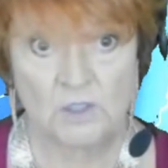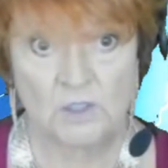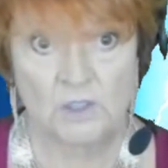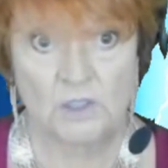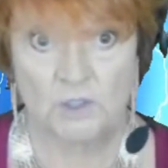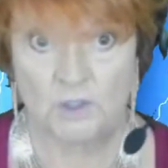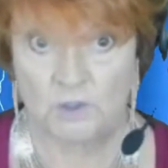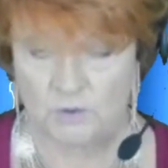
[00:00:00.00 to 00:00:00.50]

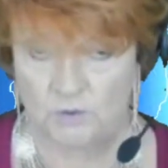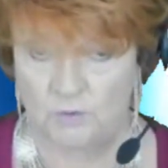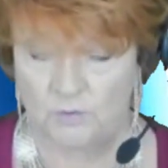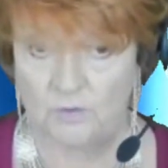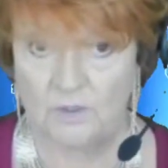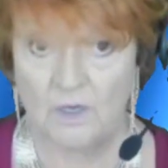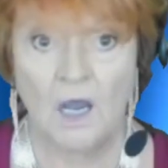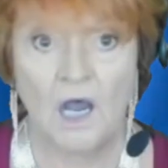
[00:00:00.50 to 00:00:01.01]

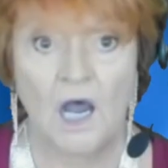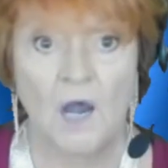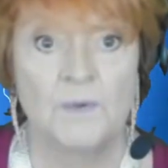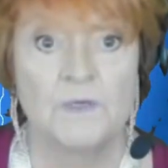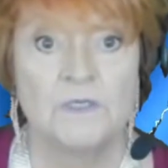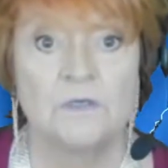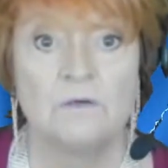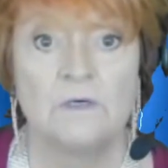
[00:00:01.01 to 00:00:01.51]
Soon,
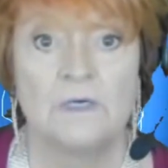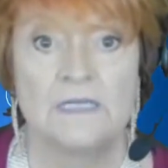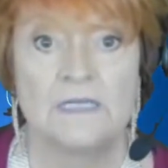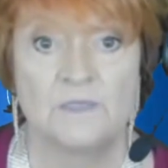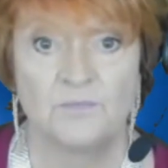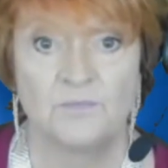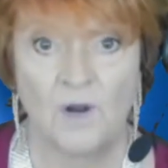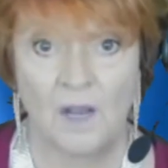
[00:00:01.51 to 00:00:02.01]

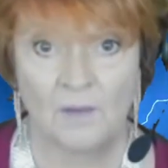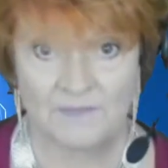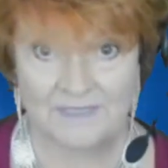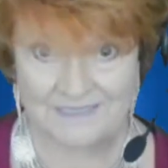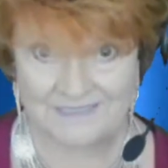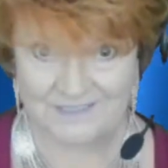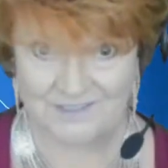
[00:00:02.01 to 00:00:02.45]
opportunities and promptings